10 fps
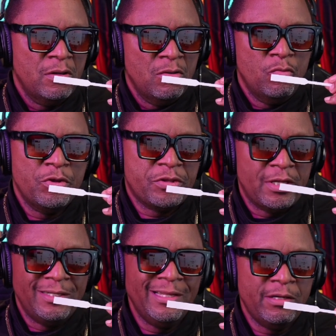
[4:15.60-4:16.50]
with a
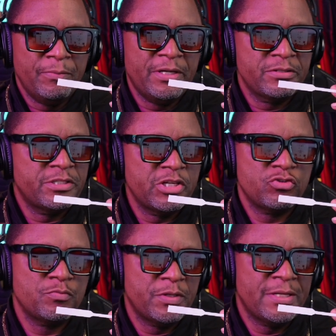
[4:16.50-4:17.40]
little bit of
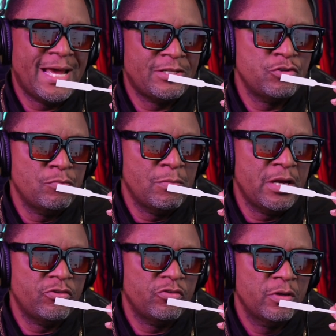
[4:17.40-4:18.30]
citrus, but not too much.